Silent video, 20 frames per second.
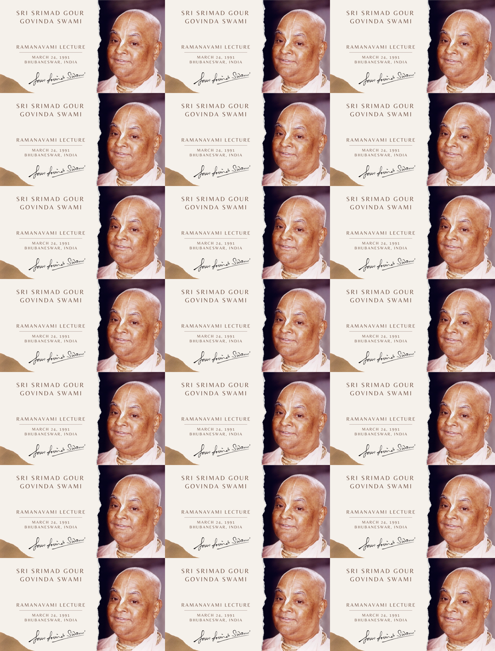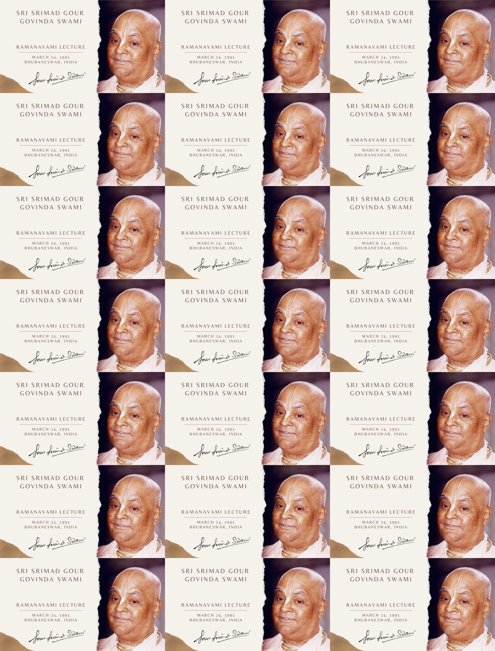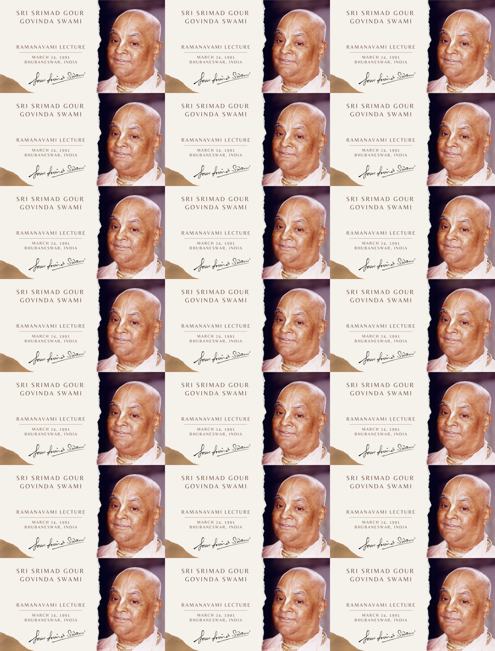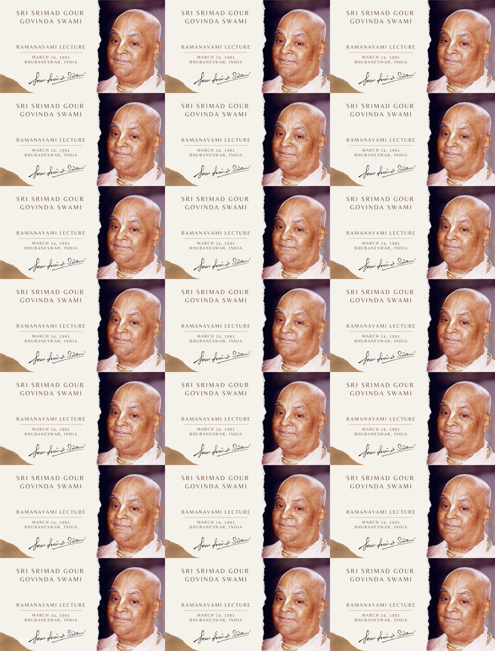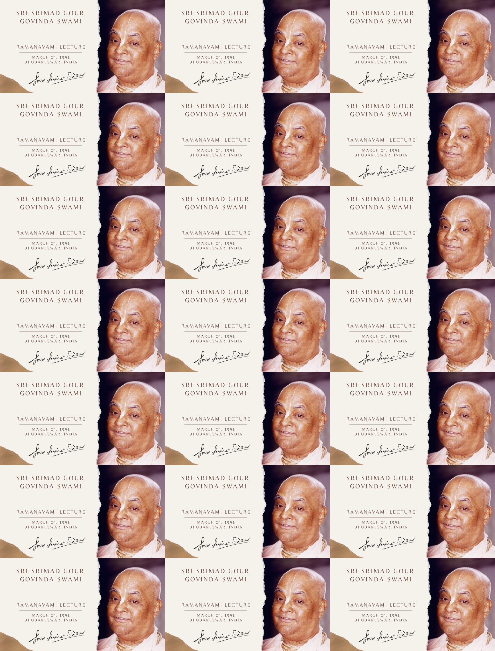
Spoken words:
This is a still picture; no speech is visible.